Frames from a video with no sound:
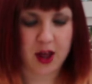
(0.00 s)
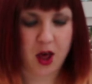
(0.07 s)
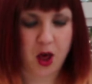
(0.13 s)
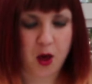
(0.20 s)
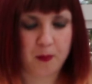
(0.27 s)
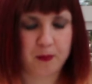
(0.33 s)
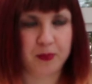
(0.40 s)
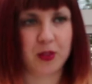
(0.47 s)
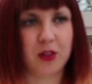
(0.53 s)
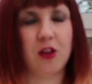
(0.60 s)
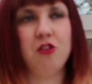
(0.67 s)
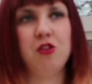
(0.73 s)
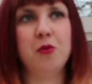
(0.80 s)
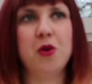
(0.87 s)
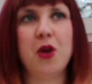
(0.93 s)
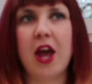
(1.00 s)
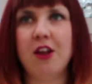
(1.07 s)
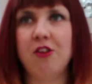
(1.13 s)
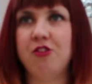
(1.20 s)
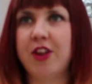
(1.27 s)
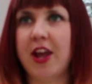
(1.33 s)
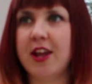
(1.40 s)

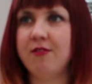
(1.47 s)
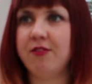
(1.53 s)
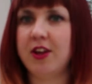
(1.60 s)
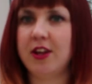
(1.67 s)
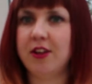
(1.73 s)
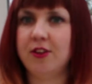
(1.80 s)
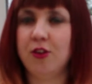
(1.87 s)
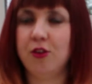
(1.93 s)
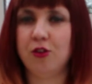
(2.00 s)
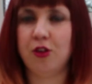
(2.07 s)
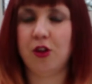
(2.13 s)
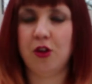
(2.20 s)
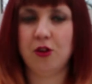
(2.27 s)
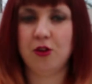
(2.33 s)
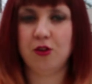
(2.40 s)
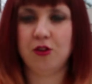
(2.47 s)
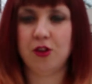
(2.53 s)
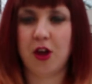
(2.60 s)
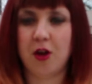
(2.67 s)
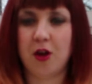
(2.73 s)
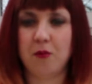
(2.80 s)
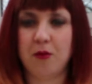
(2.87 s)
W.H. Davis, who's
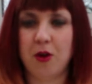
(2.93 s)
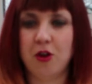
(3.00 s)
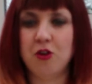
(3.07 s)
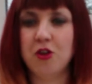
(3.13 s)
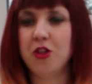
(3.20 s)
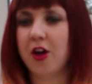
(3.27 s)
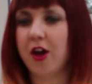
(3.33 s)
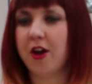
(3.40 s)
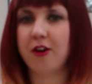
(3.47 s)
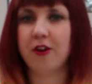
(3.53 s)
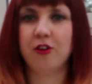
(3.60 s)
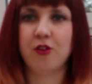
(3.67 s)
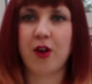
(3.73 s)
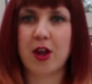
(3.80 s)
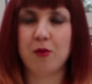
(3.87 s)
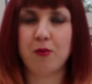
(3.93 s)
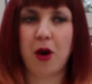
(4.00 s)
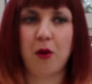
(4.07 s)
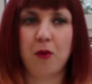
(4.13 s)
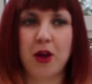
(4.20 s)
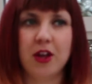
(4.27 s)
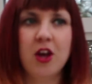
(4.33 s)
another great
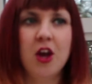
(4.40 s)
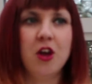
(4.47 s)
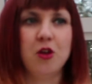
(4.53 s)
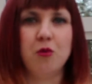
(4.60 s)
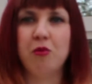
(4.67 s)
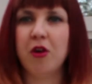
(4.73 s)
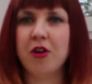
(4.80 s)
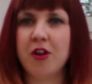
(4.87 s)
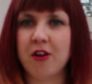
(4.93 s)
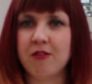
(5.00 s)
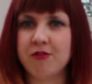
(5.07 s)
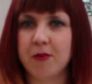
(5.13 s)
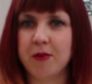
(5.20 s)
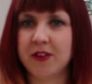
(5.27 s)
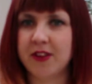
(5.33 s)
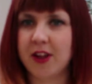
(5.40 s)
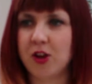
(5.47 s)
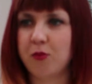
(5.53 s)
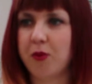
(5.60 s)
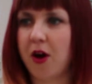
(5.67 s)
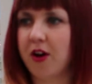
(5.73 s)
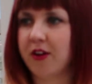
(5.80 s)
poet, you probably know him from the
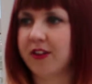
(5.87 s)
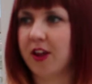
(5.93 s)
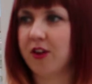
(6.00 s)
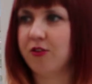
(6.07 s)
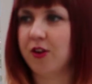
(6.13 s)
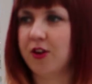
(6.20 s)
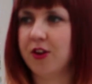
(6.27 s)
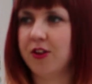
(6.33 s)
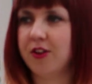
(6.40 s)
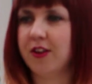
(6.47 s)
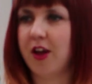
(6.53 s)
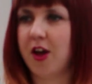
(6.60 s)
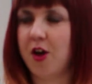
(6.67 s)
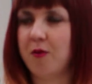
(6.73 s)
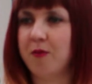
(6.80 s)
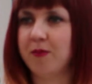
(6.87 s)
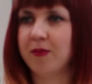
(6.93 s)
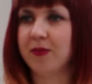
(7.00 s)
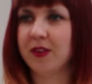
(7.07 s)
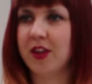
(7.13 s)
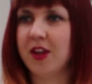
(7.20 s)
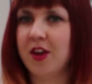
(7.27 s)
Centre Parks adverts.
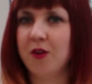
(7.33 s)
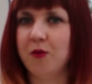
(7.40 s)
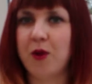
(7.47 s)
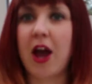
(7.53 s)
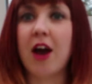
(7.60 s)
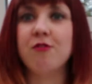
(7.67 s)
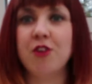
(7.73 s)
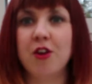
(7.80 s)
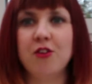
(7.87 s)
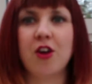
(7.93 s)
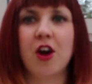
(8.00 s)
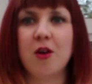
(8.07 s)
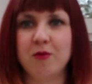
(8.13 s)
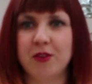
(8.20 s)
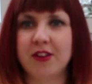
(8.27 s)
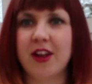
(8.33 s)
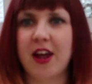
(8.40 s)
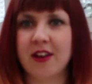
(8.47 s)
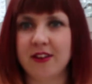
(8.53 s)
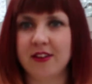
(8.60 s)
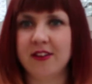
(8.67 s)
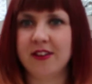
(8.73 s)
We have no time to
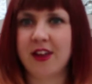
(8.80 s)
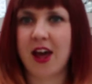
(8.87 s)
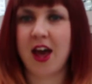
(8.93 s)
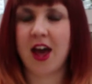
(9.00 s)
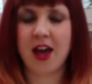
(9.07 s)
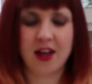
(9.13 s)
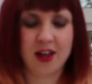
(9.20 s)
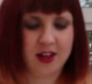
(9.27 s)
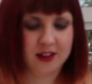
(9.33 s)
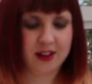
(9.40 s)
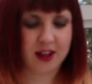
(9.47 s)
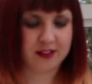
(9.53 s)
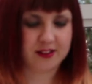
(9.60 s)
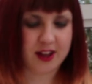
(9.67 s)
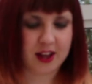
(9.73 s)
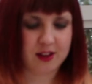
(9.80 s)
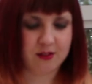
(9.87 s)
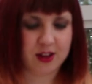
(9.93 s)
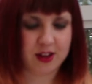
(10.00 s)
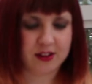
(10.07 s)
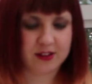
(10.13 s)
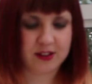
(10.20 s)
stand and stare. That's
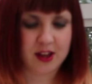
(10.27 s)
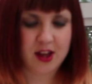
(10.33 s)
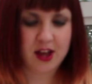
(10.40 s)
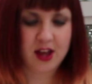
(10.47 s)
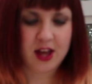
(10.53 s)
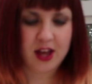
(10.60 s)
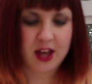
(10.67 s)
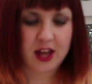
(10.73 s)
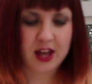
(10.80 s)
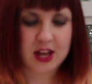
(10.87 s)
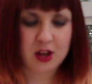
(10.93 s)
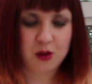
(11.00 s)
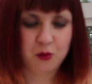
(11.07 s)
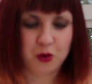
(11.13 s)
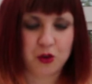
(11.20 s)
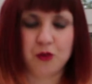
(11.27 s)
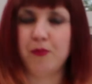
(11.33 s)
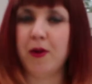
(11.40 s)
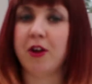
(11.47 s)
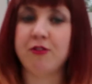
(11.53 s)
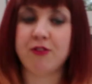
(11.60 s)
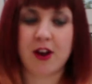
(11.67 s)
Davis. He was
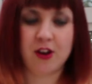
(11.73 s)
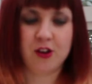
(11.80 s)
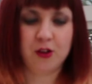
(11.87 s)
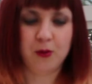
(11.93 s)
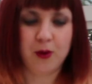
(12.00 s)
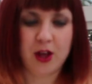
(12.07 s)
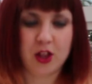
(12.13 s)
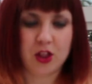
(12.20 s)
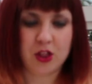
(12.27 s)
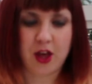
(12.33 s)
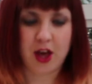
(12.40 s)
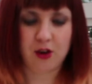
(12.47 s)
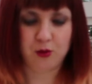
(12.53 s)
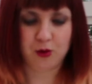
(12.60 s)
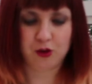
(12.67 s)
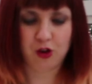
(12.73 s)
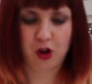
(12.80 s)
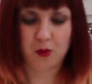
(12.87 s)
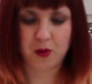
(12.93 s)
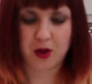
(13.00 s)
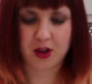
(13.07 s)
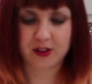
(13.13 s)
big friends with Edward
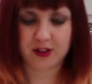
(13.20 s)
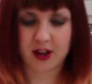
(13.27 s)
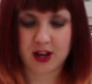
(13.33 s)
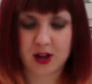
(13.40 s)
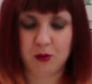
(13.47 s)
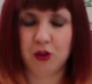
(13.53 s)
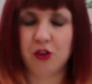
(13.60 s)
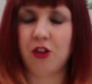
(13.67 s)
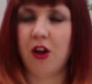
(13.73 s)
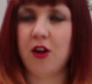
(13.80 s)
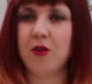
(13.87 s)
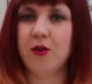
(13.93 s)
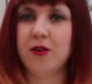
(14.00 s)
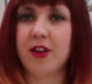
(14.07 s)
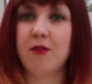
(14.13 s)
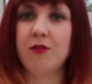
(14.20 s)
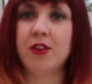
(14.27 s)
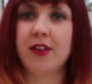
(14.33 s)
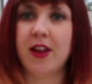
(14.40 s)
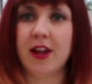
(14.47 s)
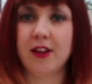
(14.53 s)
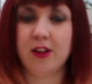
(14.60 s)
Thomas, and he was so
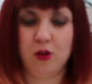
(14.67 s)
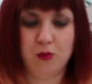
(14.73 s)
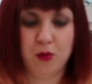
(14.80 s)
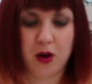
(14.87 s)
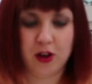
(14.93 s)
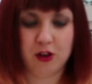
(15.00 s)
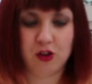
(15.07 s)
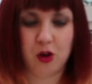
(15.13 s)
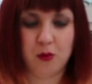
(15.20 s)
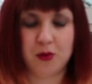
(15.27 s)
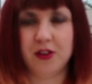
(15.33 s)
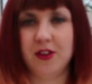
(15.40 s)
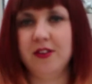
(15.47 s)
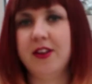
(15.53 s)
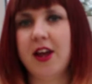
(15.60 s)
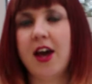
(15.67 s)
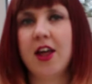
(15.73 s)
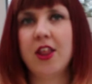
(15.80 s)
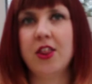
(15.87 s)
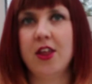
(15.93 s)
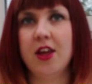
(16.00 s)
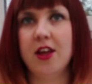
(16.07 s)
devastated by Thomas's
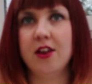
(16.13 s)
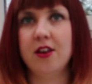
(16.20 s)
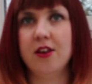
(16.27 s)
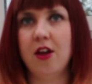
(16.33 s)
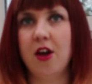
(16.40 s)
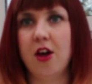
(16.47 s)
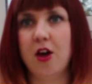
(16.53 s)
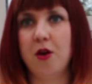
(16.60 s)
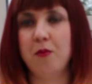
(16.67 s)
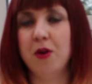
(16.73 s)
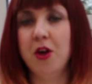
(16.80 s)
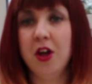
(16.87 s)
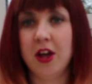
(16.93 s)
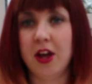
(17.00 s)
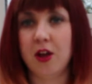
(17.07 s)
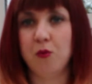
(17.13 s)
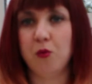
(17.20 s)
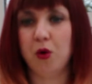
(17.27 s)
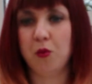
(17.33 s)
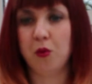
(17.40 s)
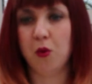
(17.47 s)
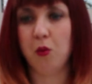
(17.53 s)
death in
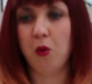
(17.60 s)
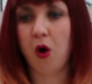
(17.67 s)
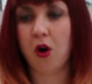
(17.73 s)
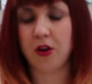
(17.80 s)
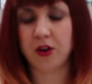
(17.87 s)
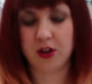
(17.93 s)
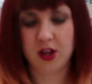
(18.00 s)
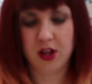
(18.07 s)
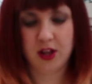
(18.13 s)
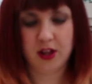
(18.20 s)
World War One.